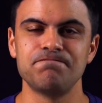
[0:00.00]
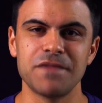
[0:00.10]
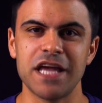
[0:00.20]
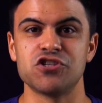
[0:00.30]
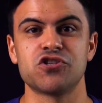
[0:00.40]

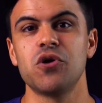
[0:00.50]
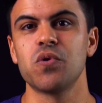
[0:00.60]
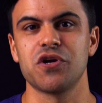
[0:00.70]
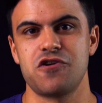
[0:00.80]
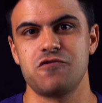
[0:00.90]
and so
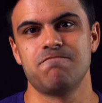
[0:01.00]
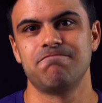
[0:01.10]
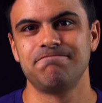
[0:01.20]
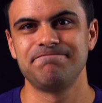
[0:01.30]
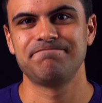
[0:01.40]
were you.
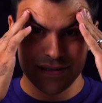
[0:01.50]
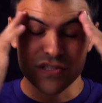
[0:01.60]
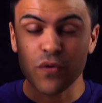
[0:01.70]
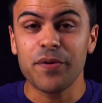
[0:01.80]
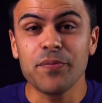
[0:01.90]

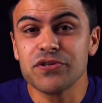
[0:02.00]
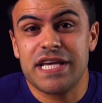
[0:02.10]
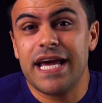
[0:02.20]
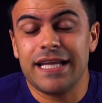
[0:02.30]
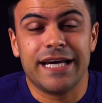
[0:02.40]
So when people
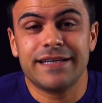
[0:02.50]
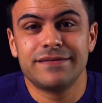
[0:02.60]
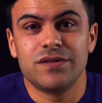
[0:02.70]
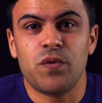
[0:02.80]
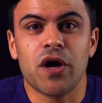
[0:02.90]
say, like,
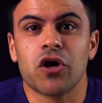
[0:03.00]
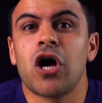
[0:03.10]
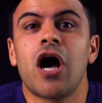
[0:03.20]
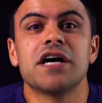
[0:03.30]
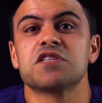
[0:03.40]
we are
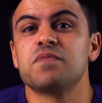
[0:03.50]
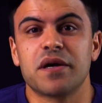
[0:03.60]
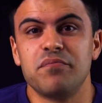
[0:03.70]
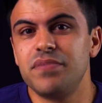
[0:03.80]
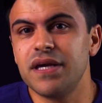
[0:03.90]
cosmic
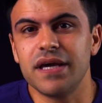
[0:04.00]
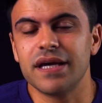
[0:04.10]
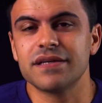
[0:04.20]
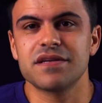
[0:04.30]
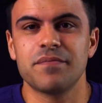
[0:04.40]

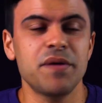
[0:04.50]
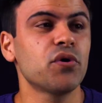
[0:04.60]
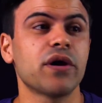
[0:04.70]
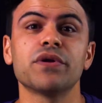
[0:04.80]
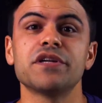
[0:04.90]
beings, people
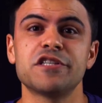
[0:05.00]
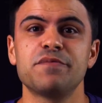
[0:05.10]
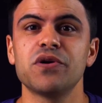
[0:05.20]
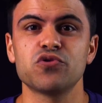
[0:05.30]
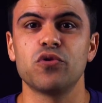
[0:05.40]
get really
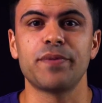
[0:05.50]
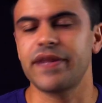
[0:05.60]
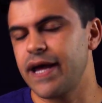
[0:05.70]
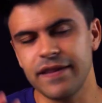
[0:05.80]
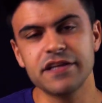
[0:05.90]
spiritual about
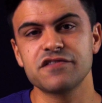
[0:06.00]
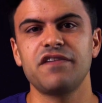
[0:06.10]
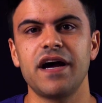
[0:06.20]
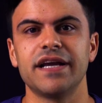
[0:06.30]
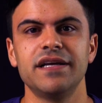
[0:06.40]
that, and that's
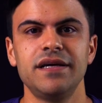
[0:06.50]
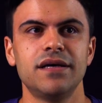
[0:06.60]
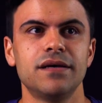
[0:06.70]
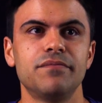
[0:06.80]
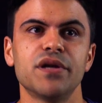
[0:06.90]
fine.
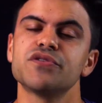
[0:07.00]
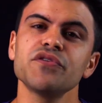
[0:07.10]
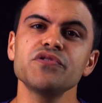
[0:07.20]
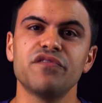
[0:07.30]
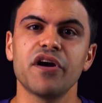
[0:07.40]
but it's
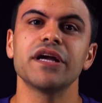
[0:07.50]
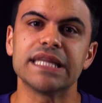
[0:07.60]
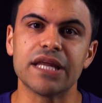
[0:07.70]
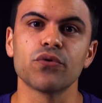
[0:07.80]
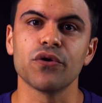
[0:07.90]
also a very
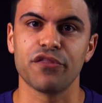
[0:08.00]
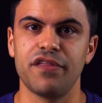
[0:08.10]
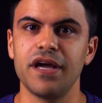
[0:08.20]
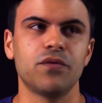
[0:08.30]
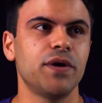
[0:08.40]
literal
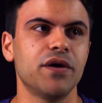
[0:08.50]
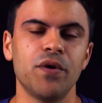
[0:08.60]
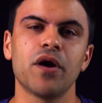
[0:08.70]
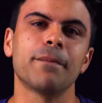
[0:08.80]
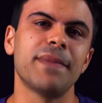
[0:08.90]
thing.
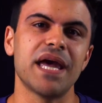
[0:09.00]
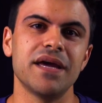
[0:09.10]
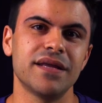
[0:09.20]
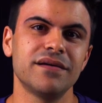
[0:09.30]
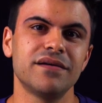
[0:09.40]
We are
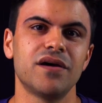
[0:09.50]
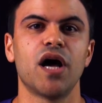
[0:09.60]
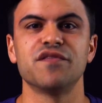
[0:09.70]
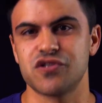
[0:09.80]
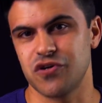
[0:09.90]
made
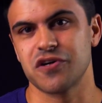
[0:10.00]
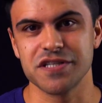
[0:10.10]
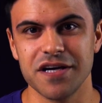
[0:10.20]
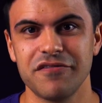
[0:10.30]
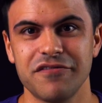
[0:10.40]
of star
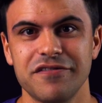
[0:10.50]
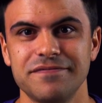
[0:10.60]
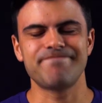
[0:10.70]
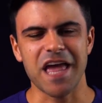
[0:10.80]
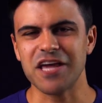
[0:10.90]
stuff.
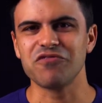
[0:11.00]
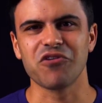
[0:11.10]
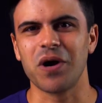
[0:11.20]
Thank you for